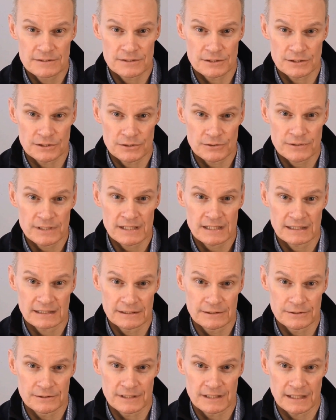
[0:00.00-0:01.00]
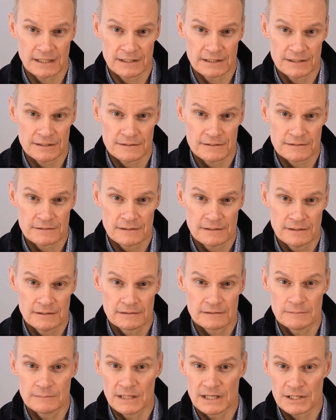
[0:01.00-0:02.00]
security cleared candidates
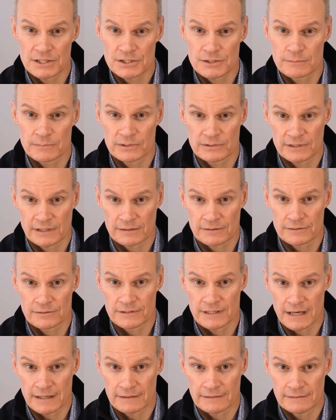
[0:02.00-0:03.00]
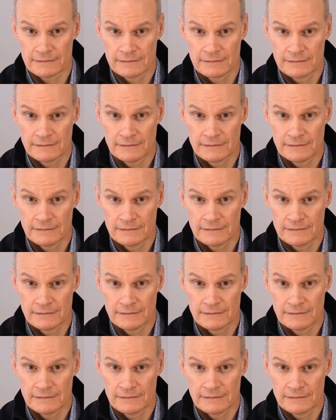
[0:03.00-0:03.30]
to manage and protect their data.